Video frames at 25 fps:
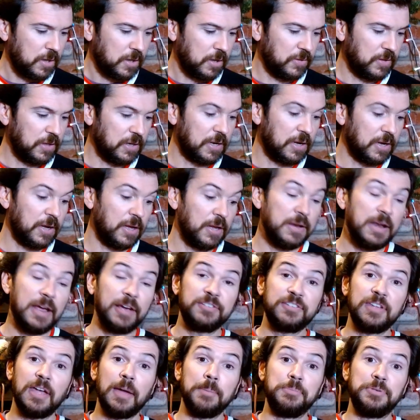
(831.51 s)
And then
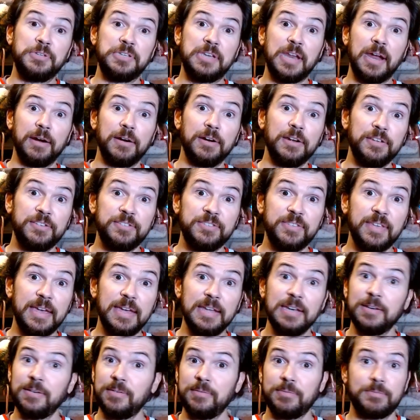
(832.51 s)
next up, Darius
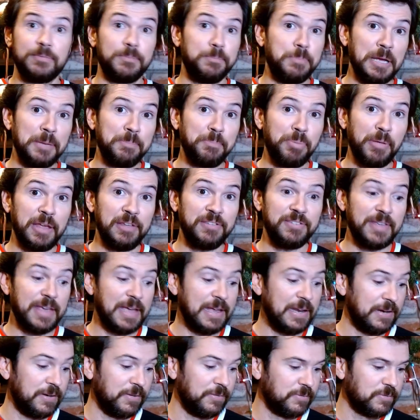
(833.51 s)
Slayton, big play
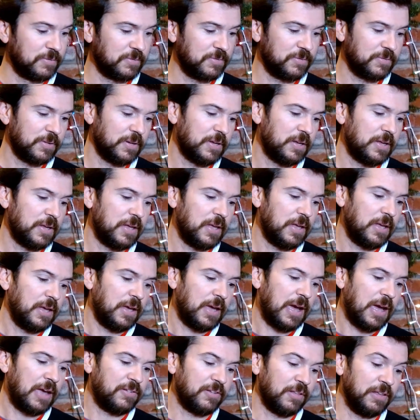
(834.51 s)
Slayton,
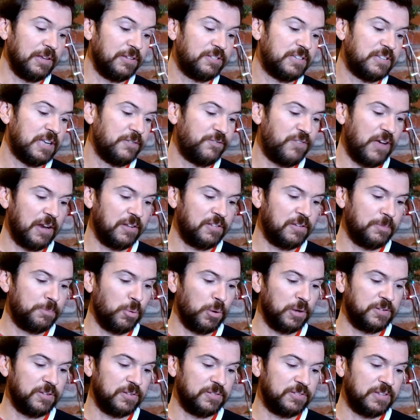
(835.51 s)
has at least 10 fantasy
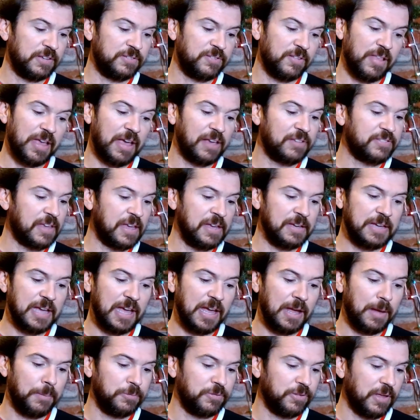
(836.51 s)
points in 6 of the last 8
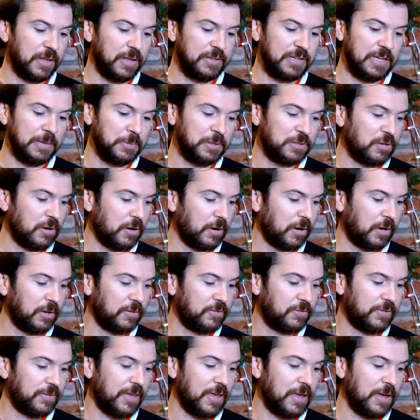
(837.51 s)
games, led team in
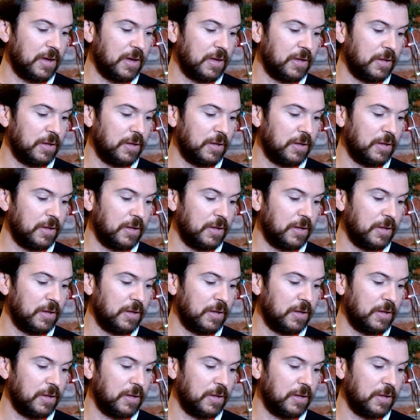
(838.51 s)
targets